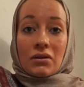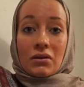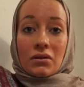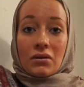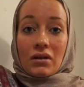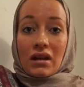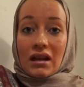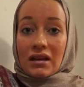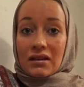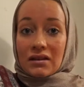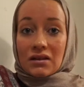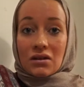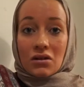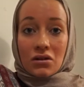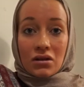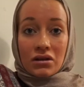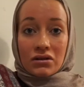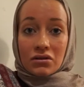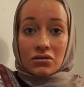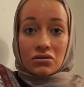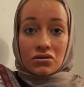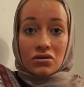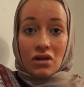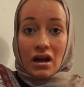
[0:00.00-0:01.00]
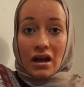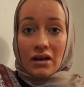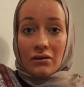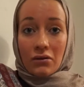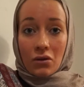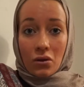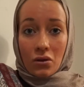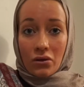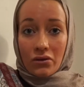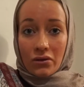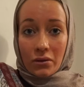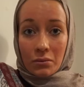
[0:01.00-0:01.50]
he's going to drive
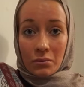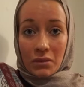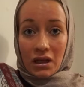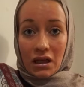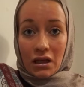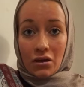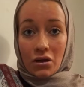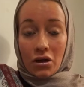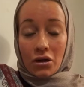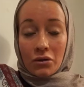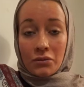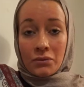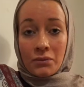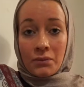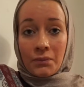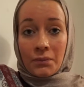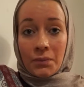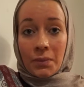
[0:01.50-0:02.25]
over me, you know.